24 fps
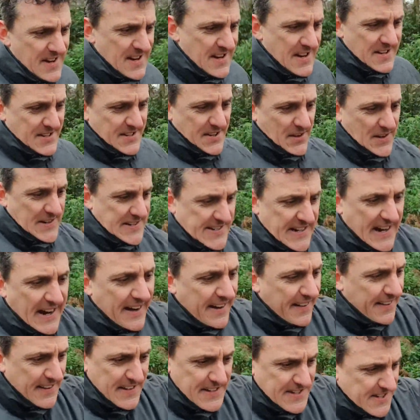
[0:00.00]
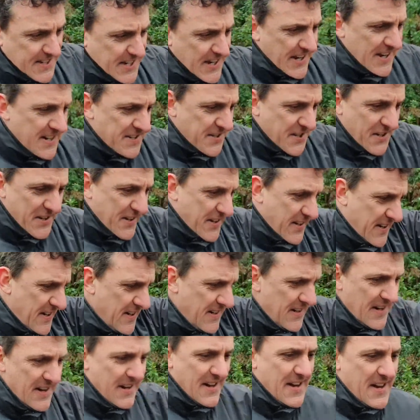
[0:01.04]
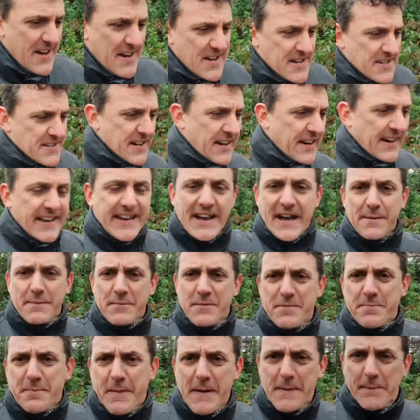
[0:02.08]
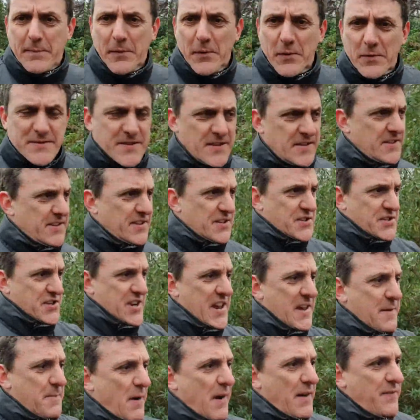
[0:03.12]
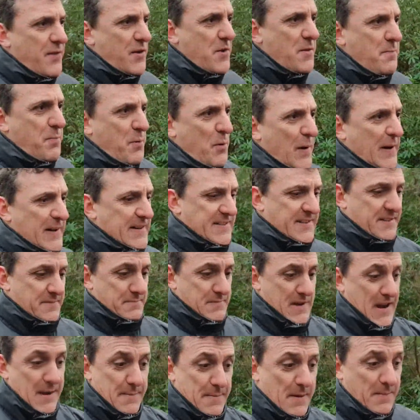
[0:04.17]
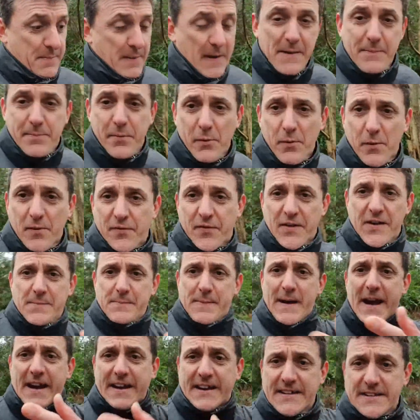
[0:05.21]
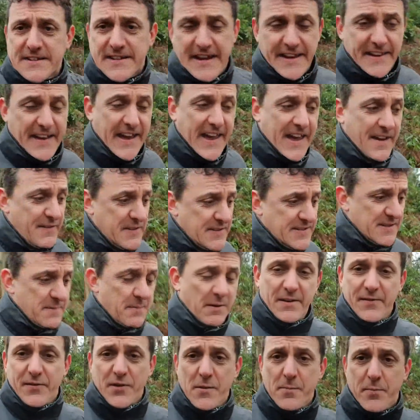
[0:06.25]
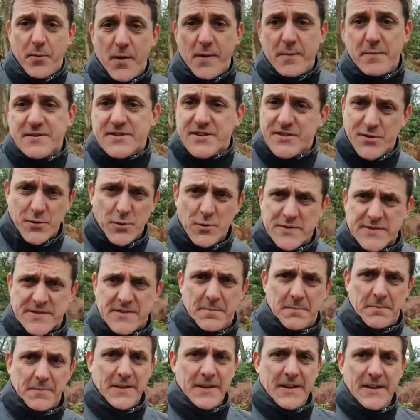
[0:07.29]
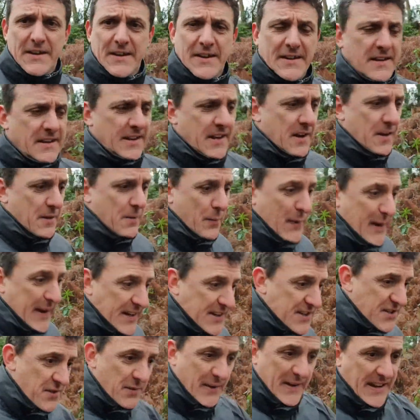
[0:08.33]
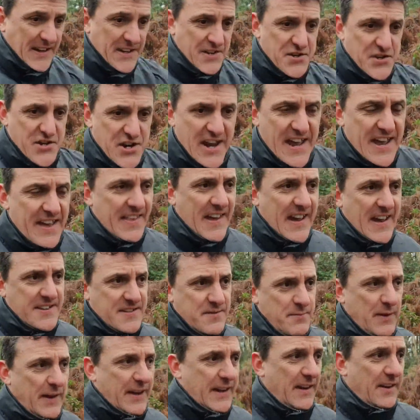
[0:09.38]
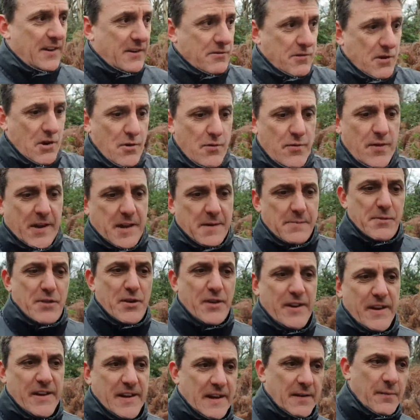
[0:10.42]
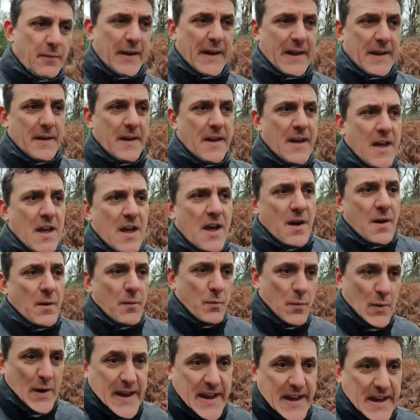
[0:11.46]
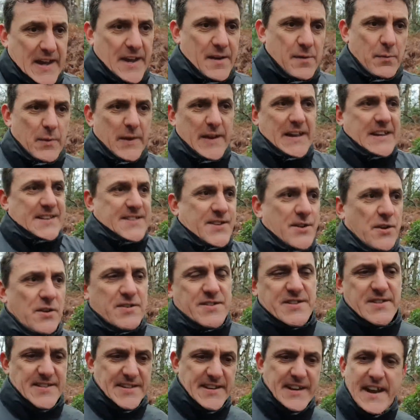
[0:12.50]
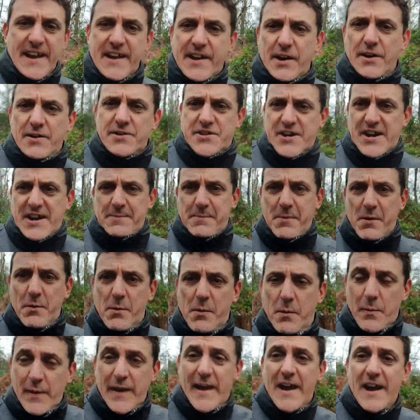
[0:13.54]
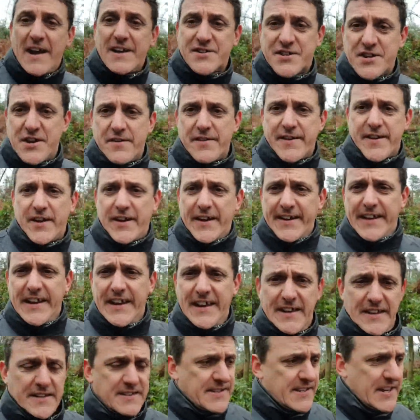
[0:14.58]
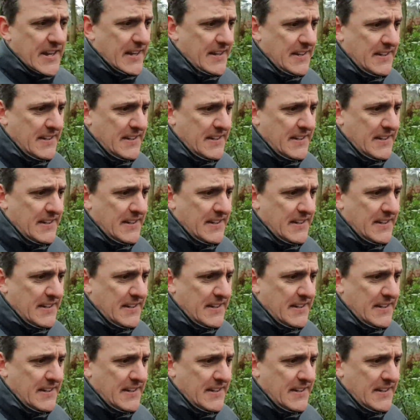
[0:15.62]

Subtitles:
So I started this to link up with people, to share my viewpoints, and maybe people will feed back and they have a similar viewpoint, which is awesome. You know, we can share that, and we can grow the community where it's not just an echo chamber. We are sharing ideas